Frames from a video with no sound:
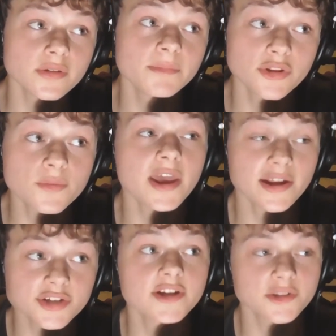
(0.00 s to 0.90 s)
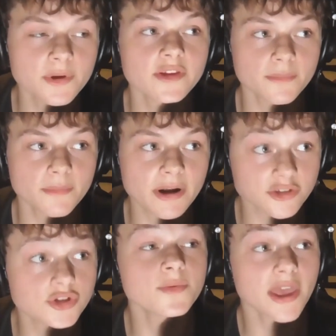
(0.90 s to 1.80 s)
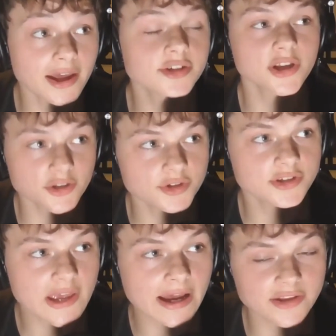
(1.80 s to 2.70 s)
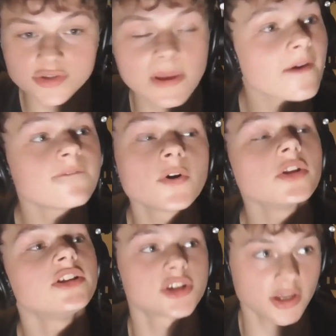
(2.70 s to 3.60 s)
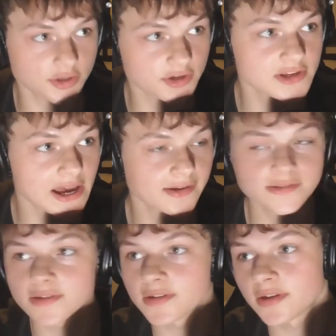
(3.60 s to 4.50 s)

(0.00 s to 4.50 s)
But you can change the way that your body looks. So you can change your sex. You can't fully change your sex.